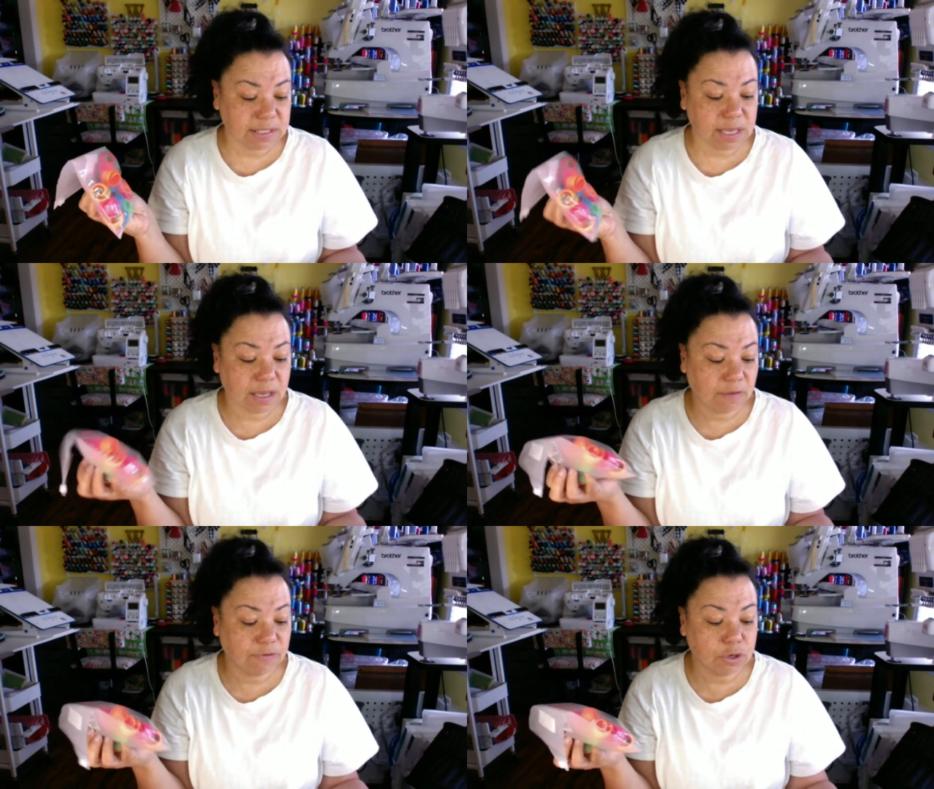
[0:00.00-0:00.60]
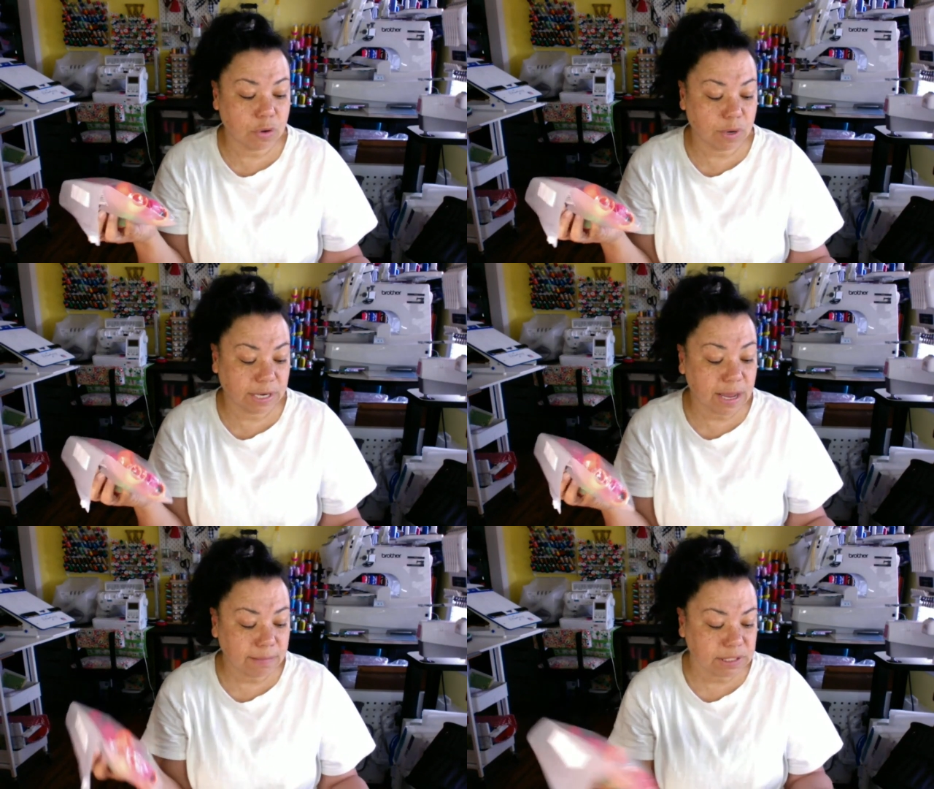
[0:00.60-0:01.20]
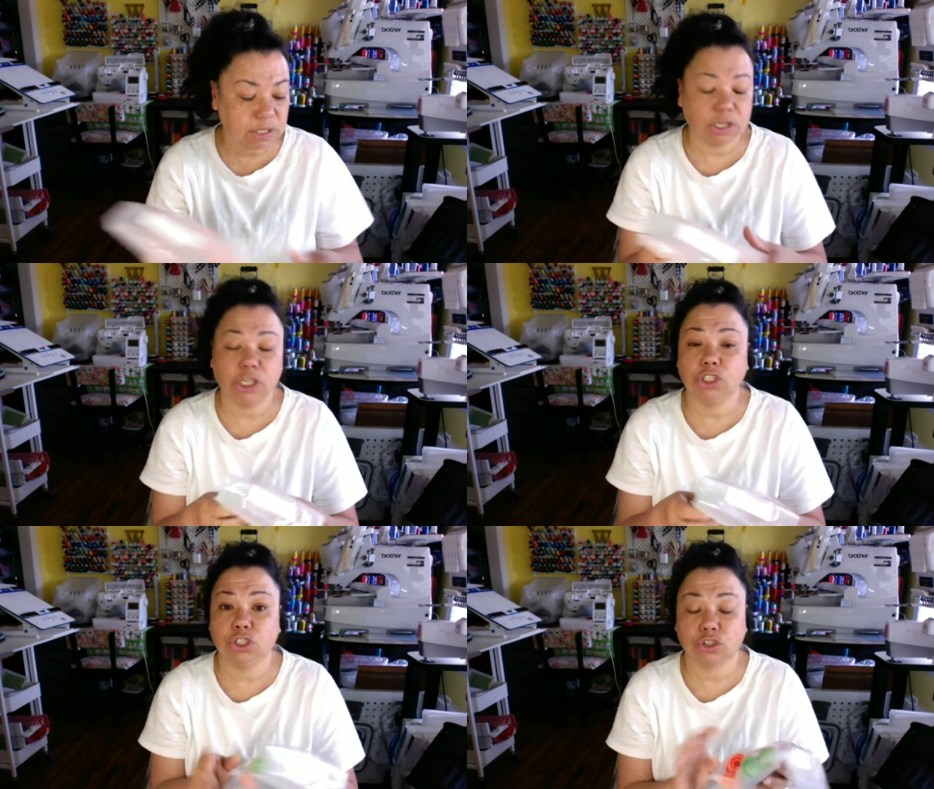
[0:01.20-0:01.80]
And if you go on Amazon
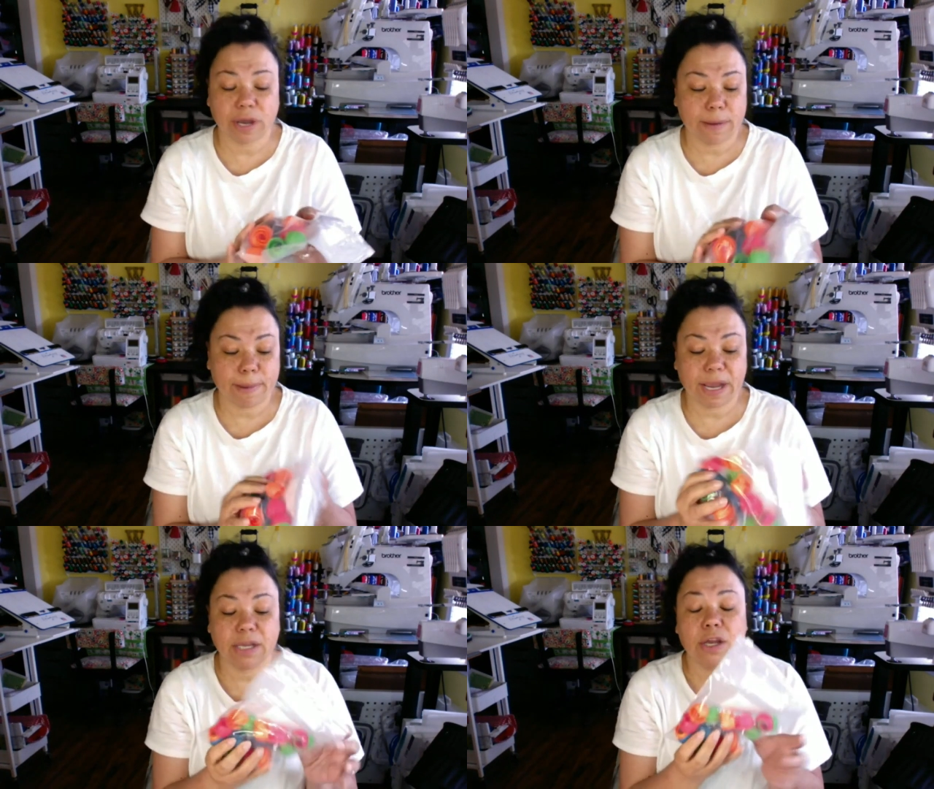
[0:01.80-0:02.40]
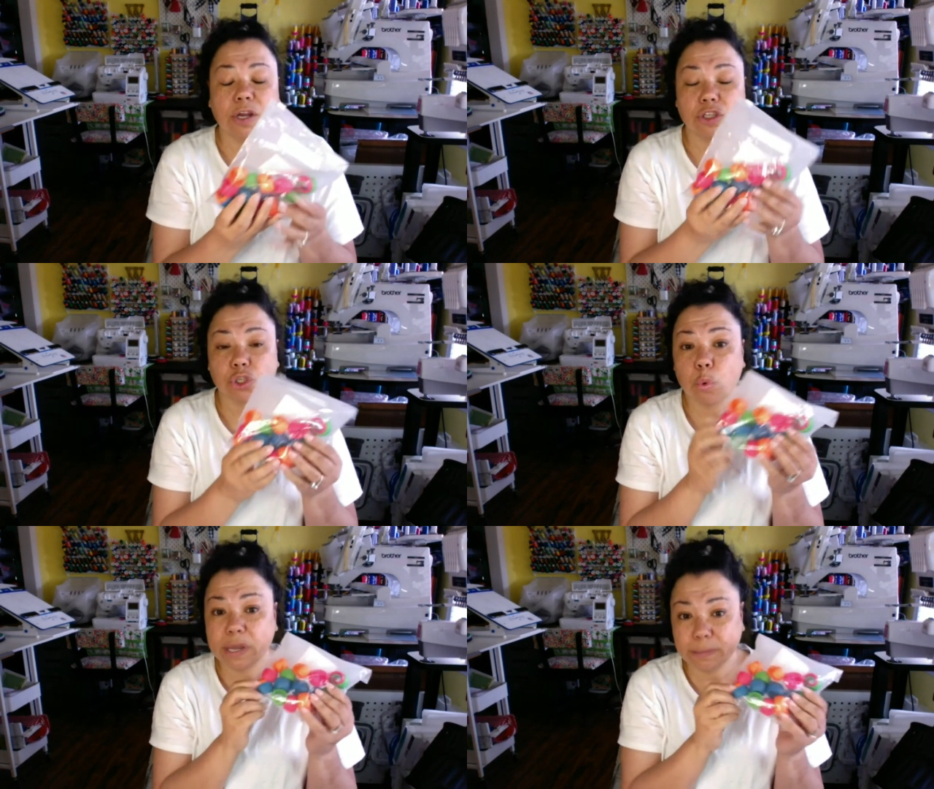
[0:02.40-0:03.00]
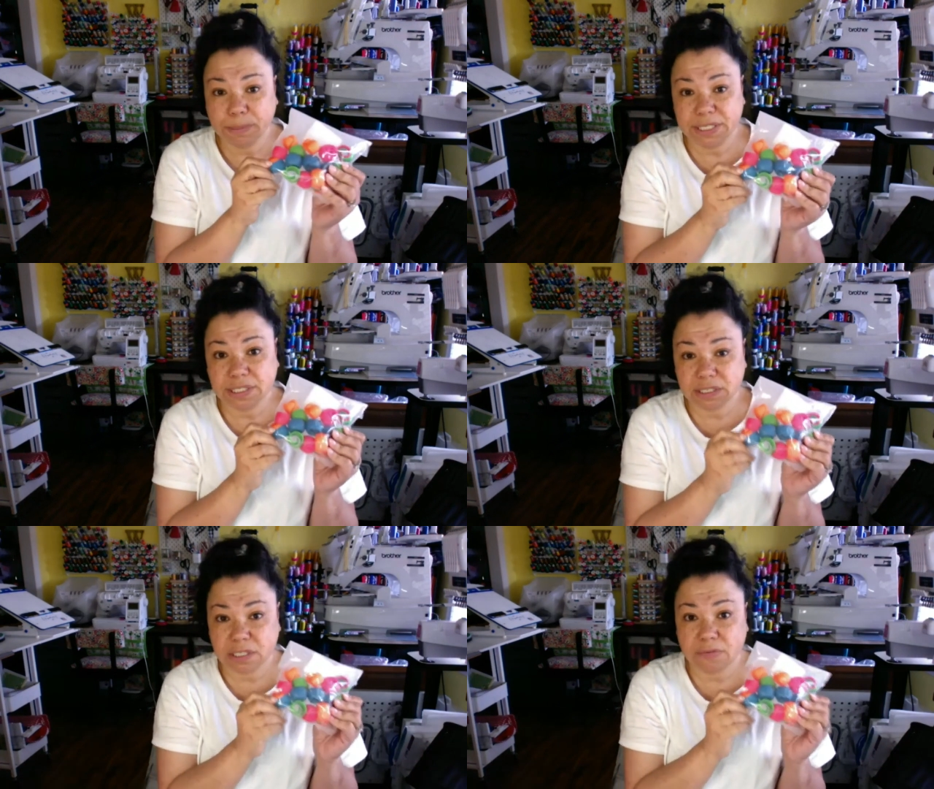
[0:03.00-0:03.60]
and you try to buy 20
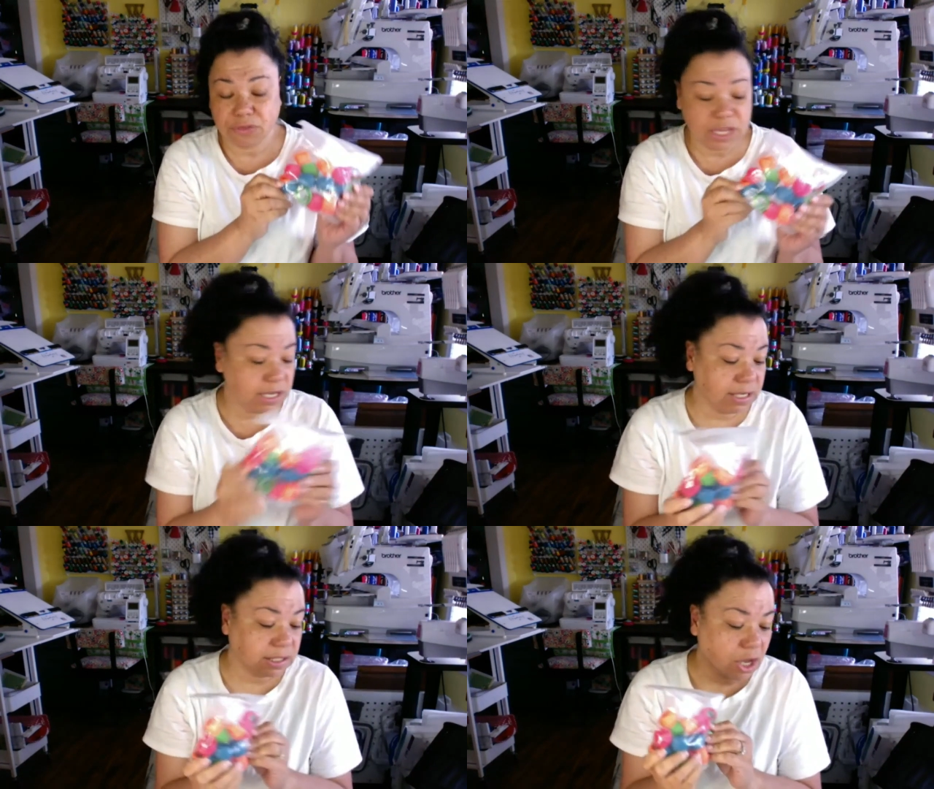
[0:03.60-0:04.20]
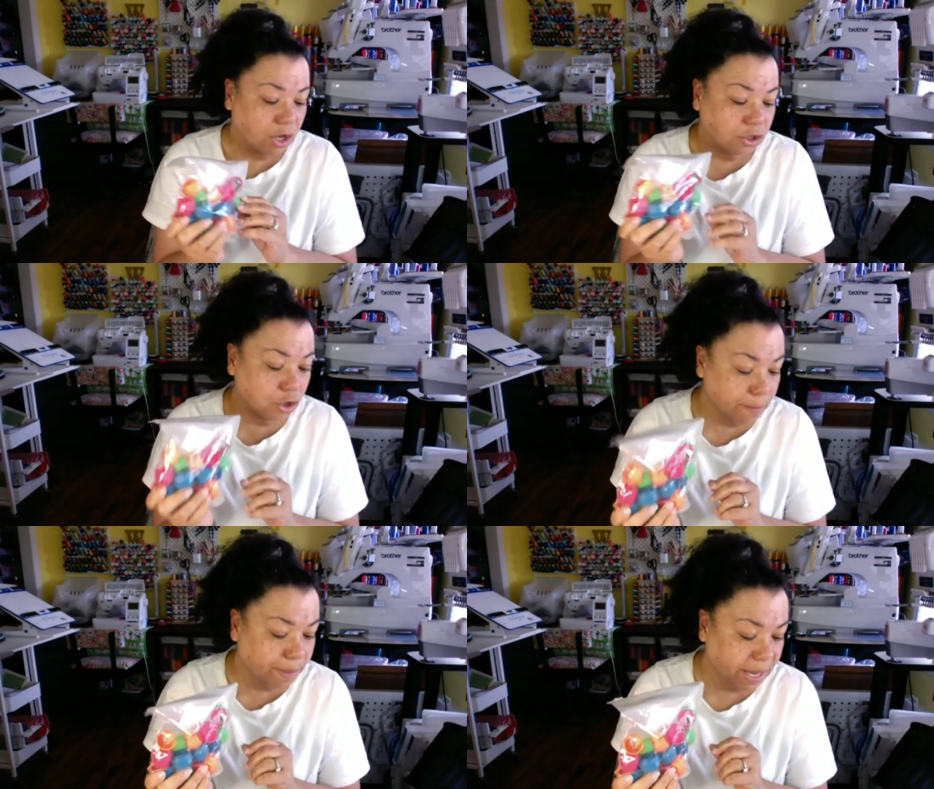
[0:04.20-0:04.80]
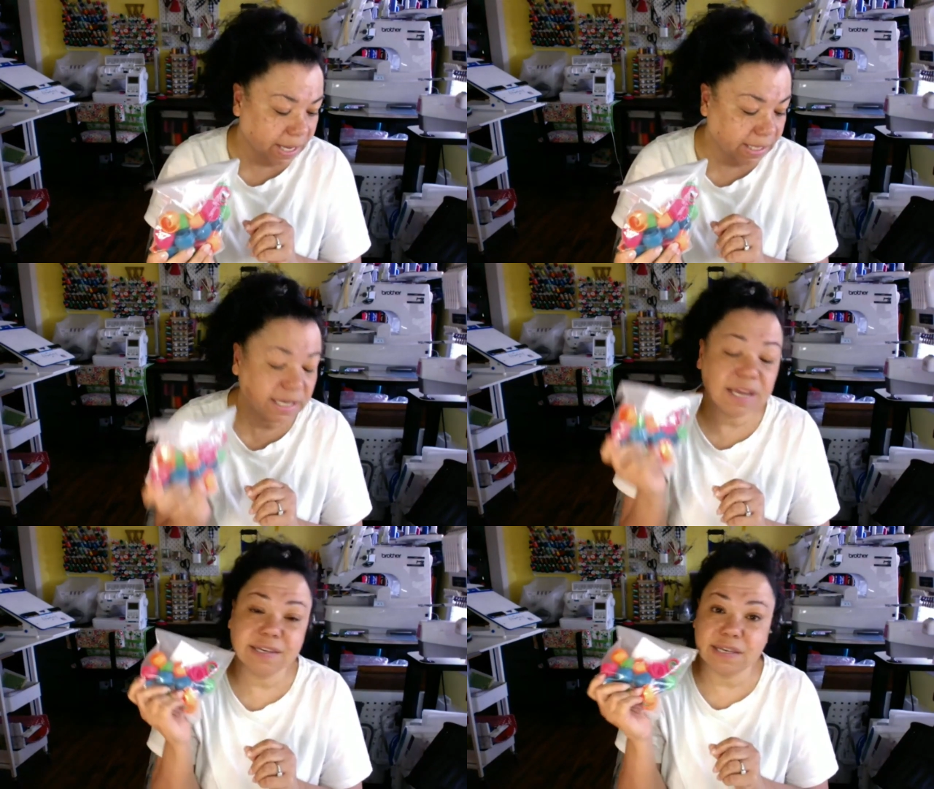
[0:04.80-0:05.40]
pieces of these, you're
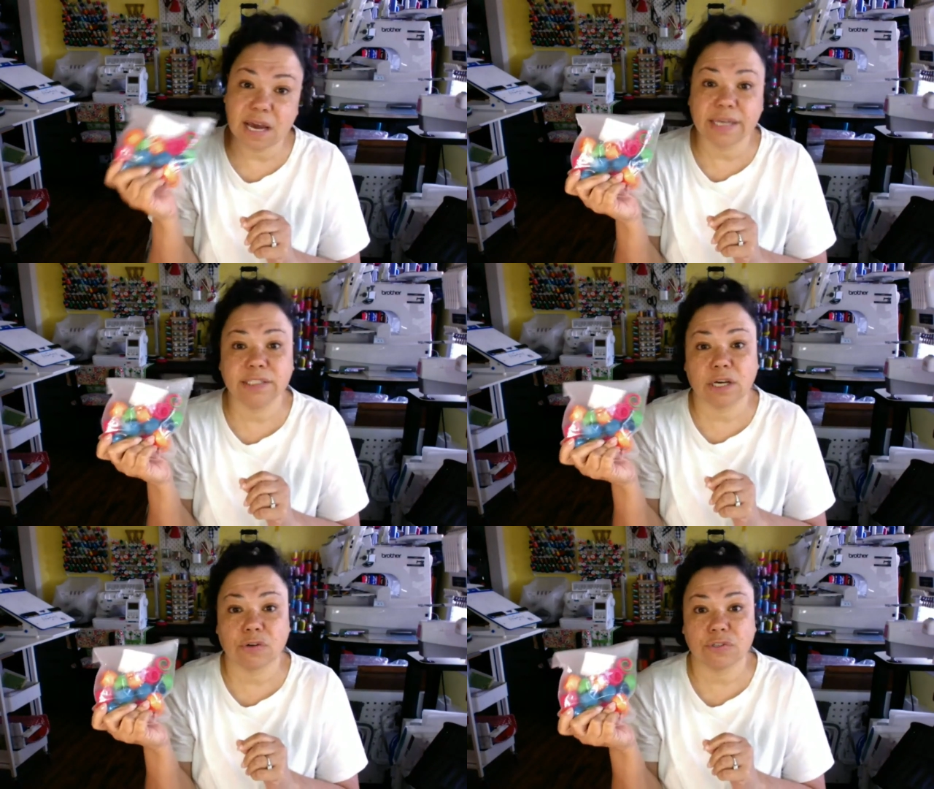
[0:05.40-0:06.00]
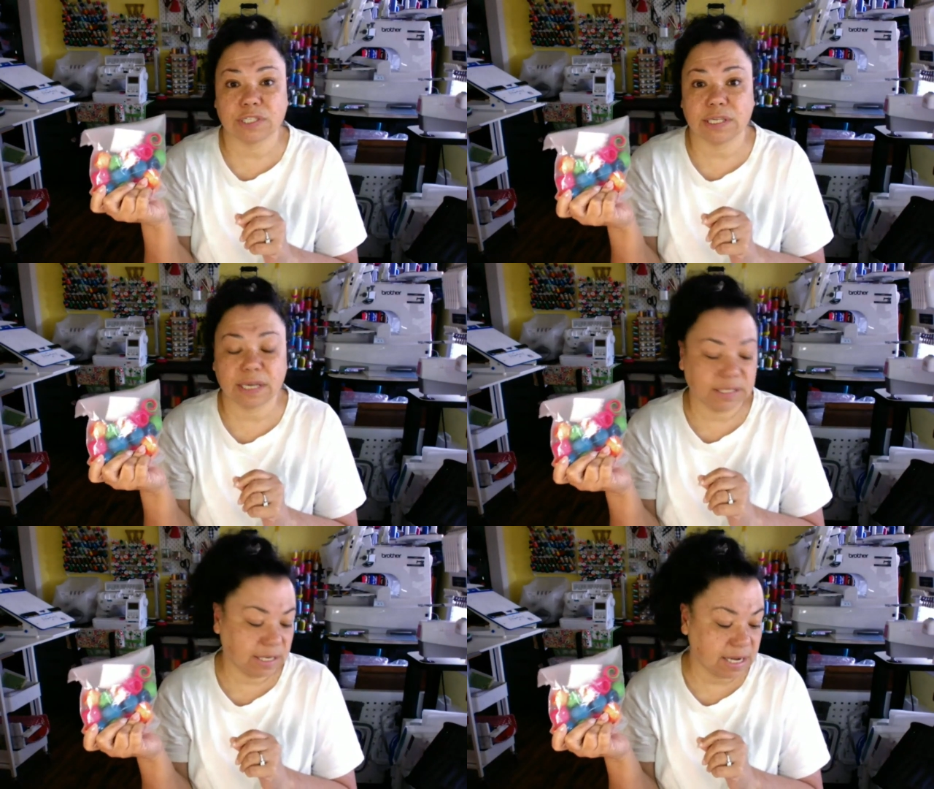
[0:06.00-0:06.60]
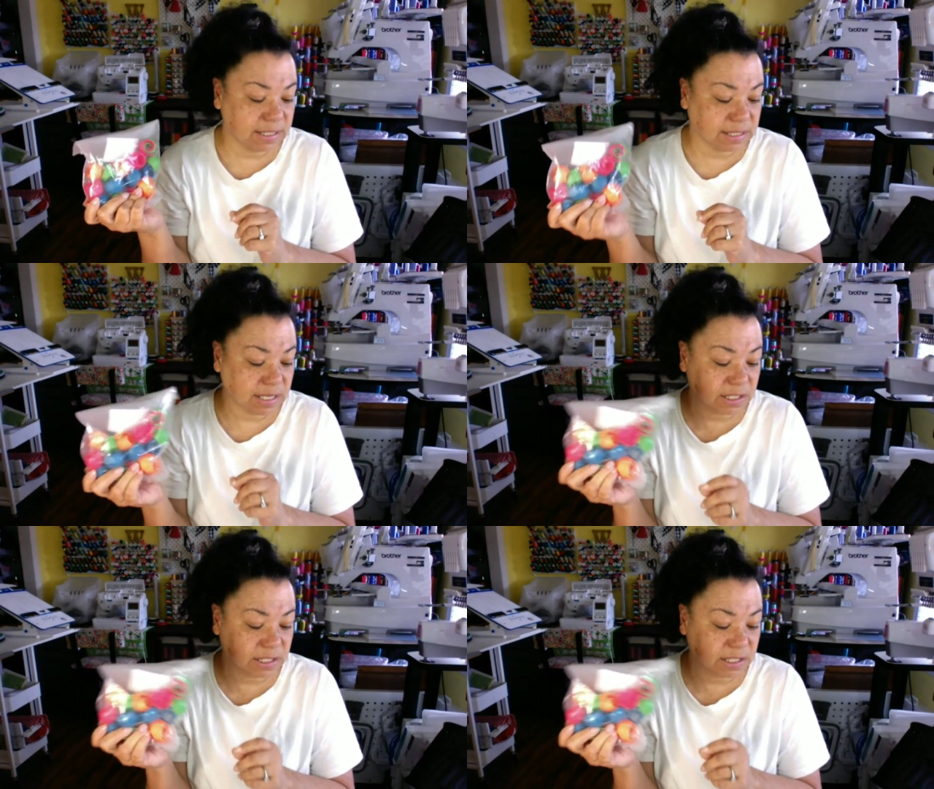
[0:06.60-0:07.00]
paying $9.99.